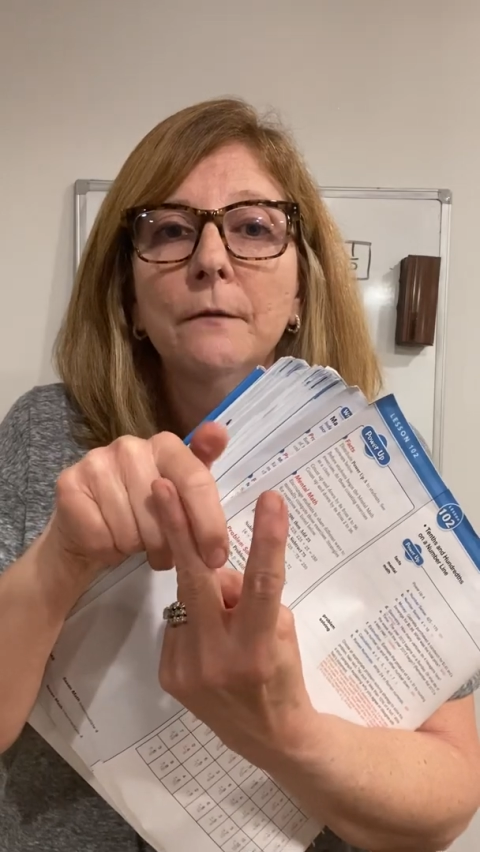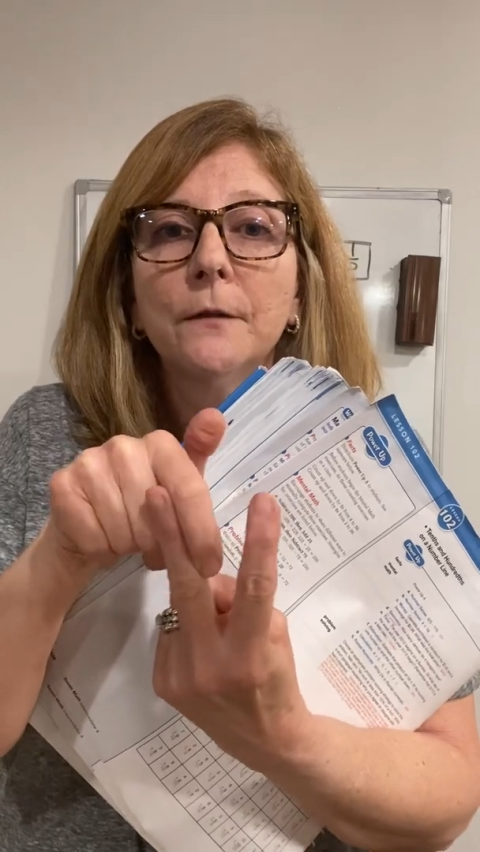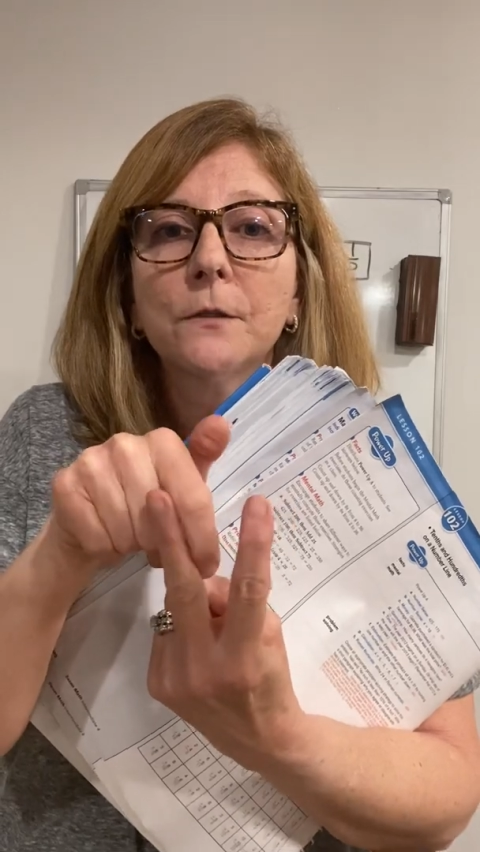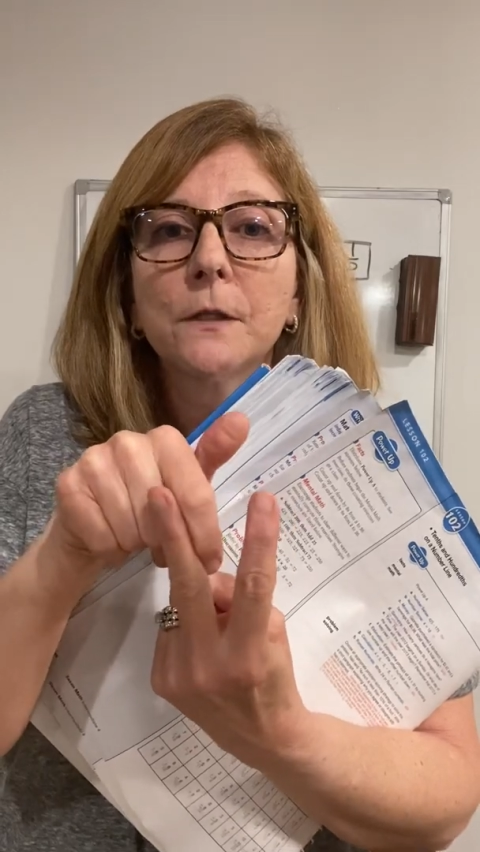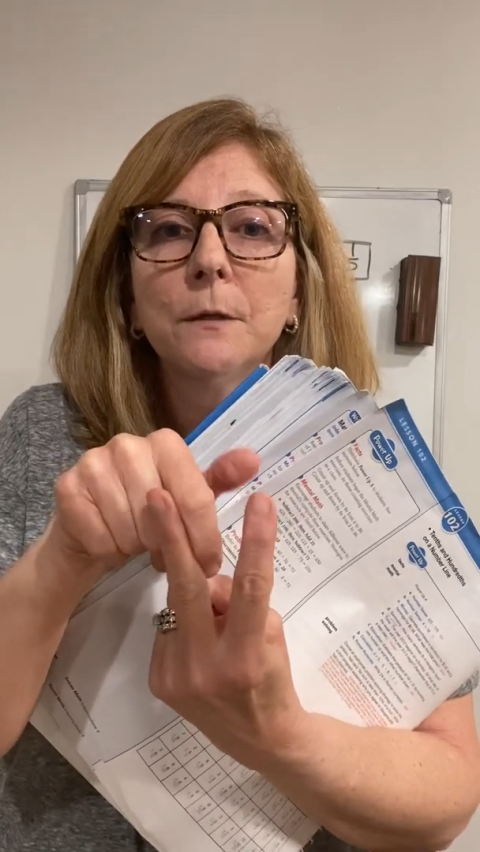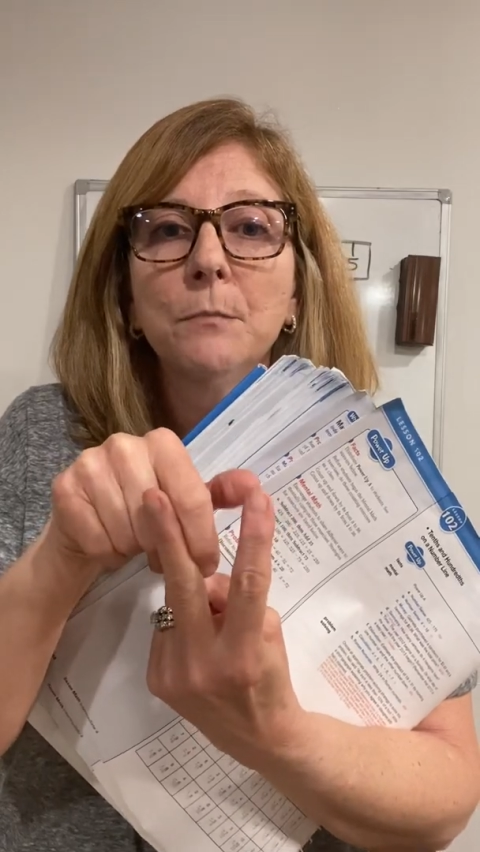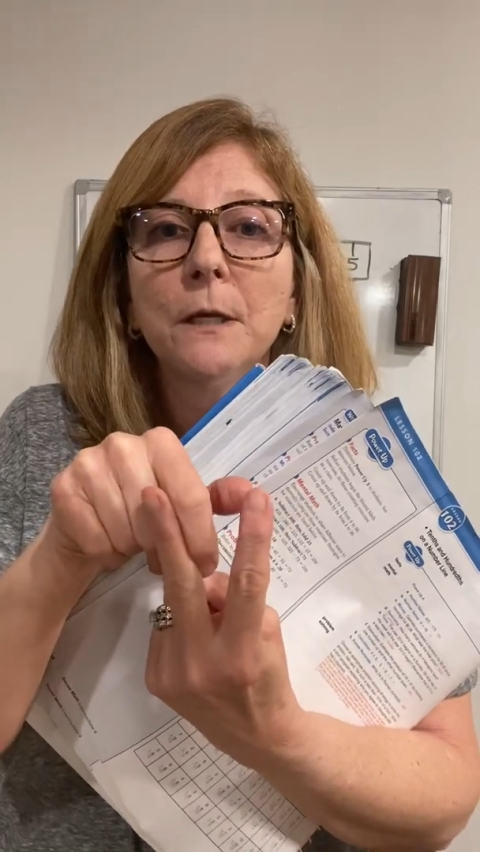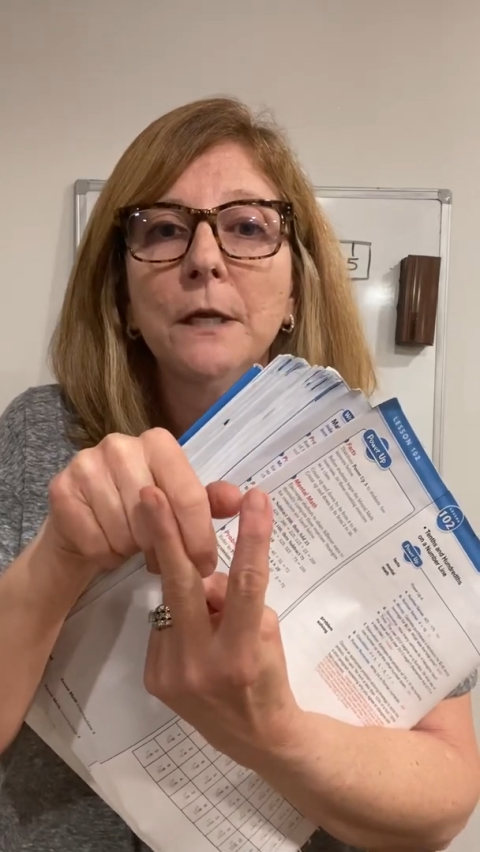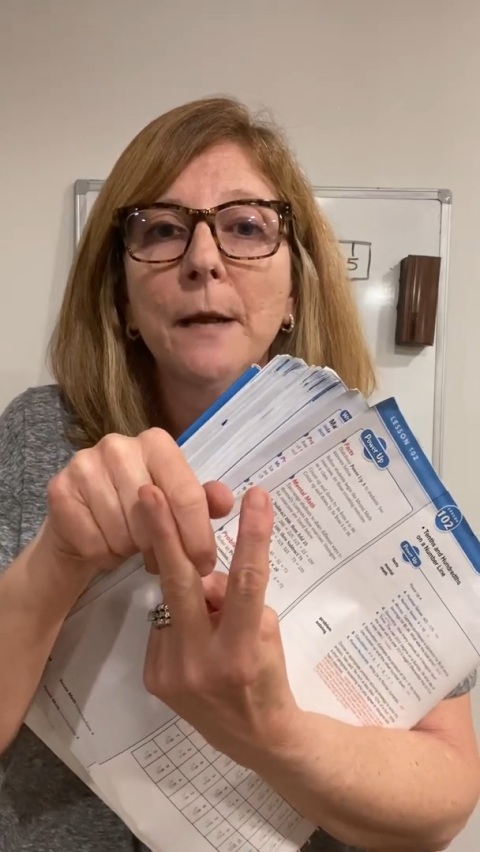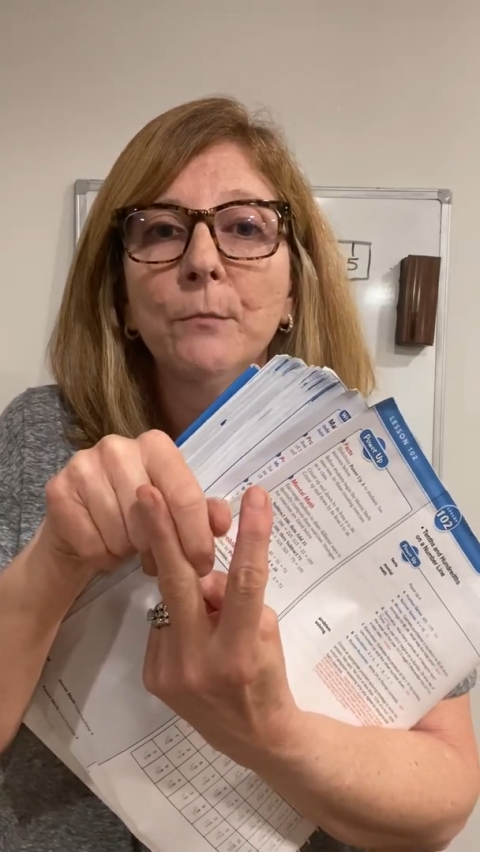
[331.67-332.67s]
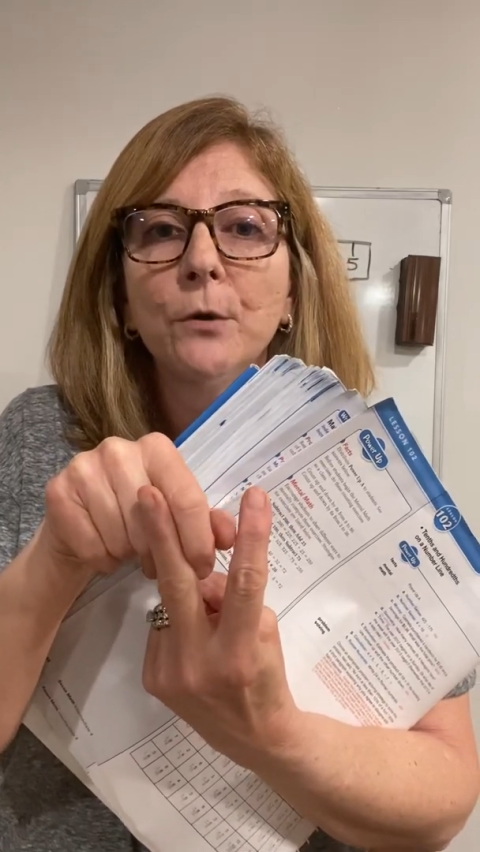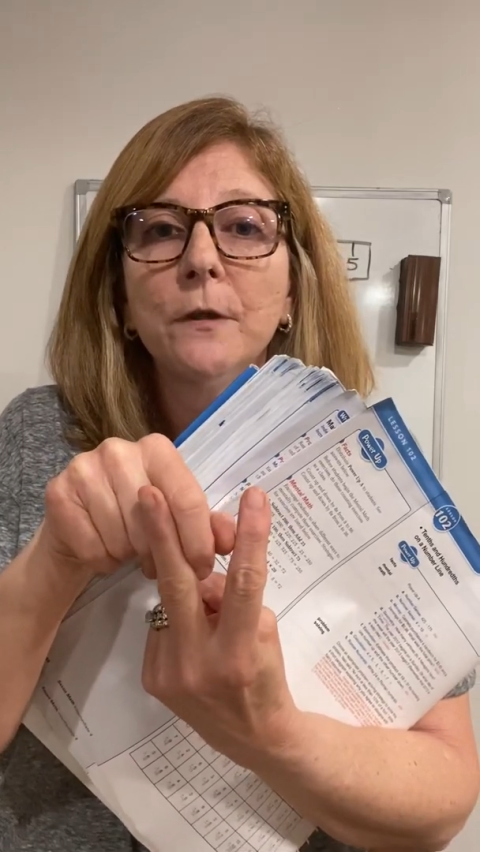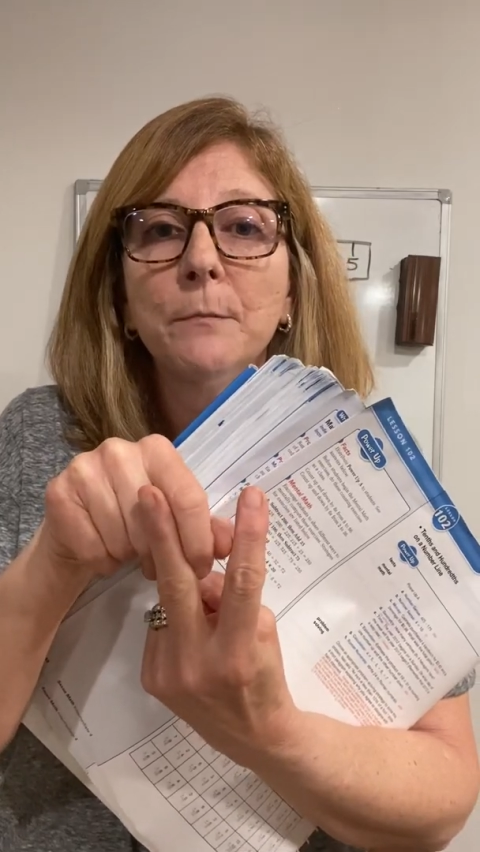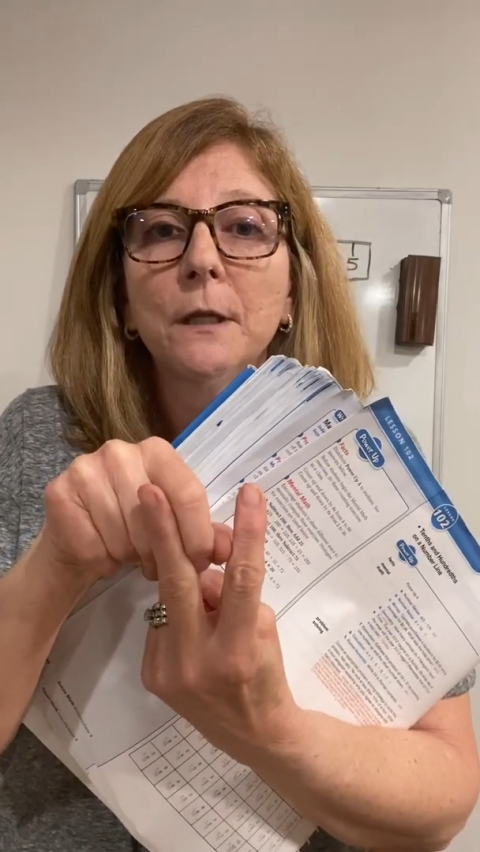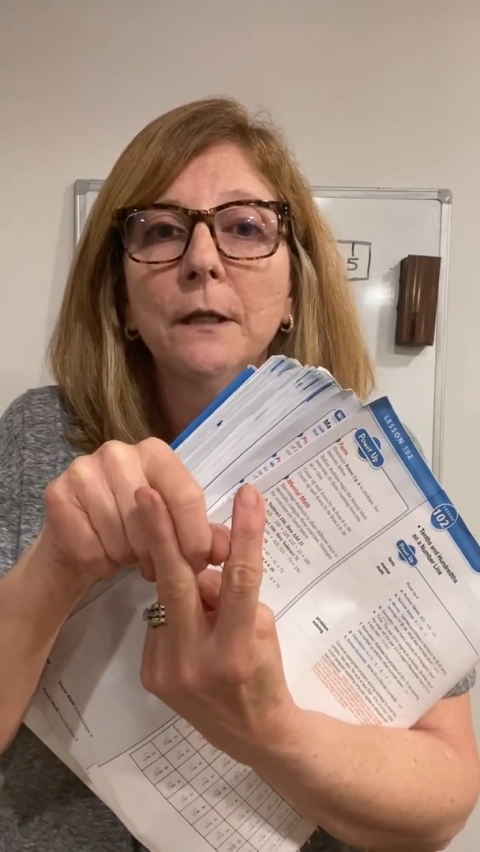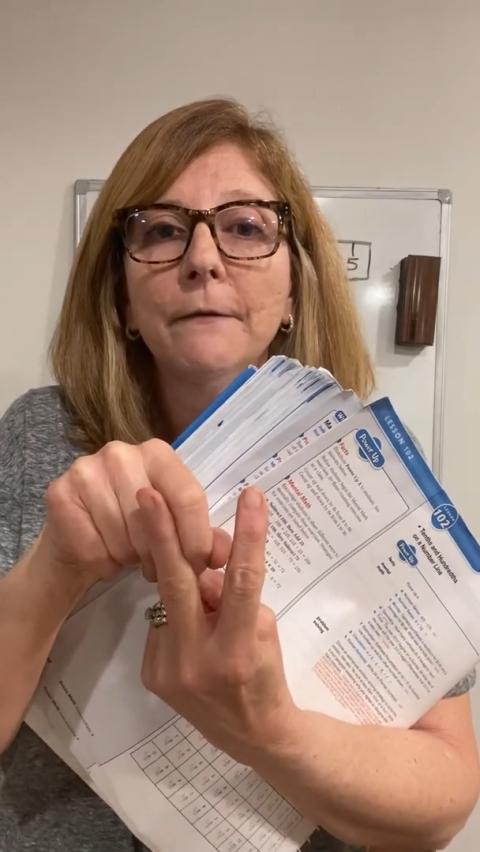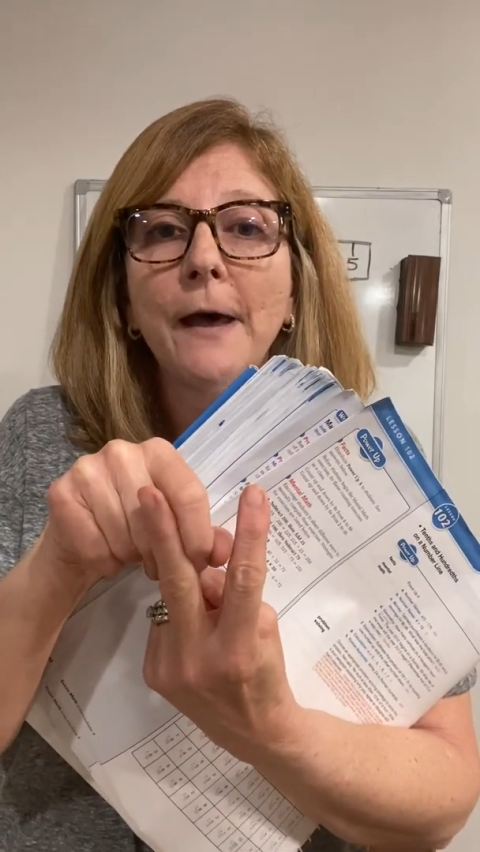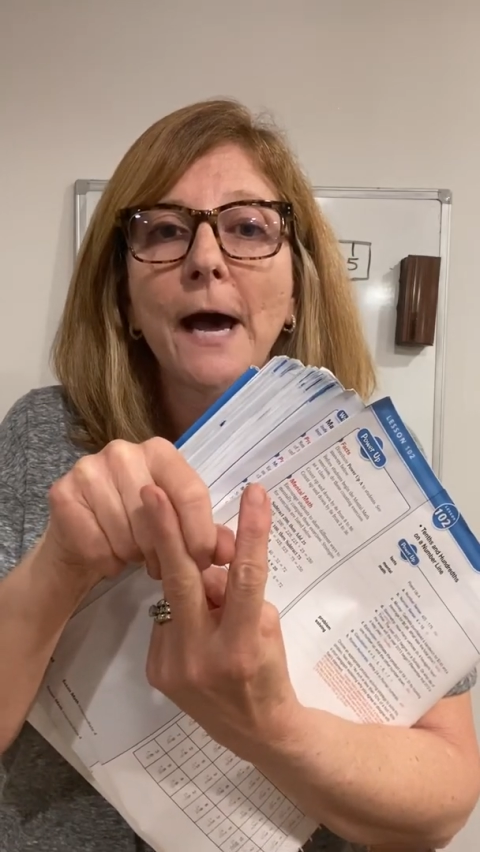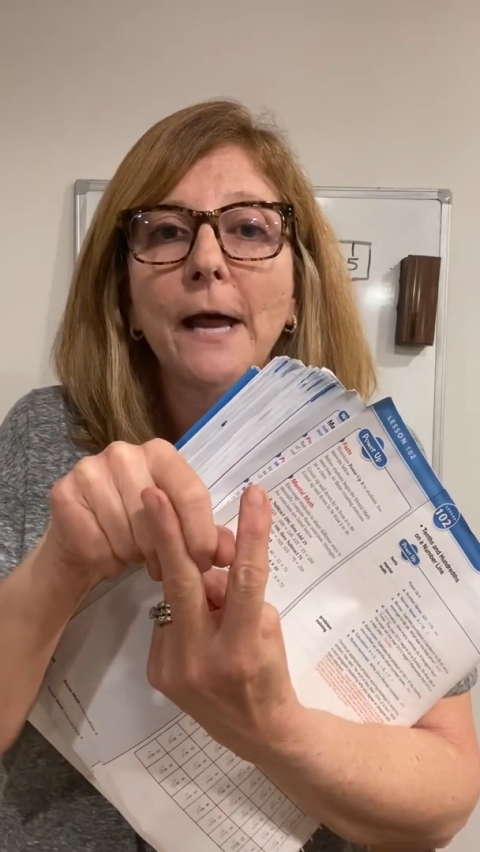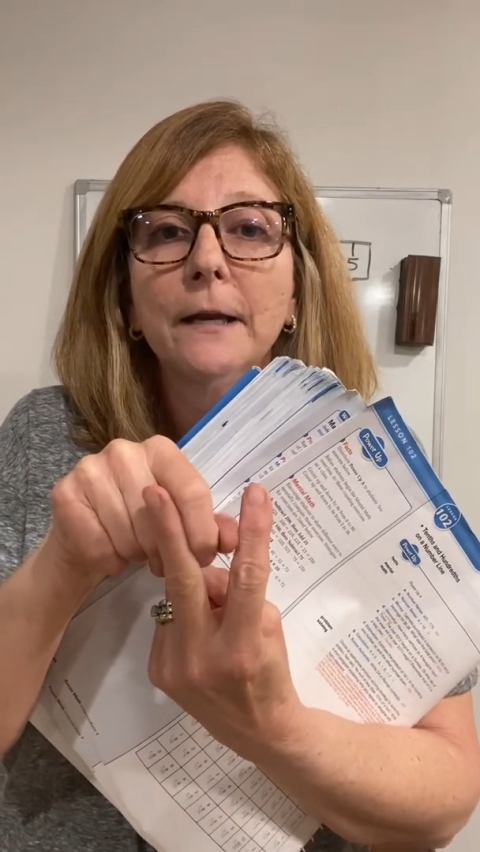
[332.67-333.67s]
there can be a number in the middle of
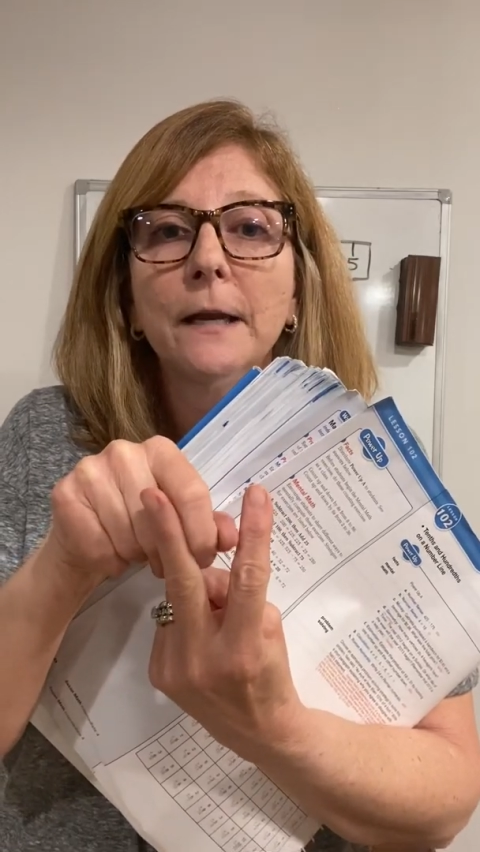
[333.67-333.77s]
that.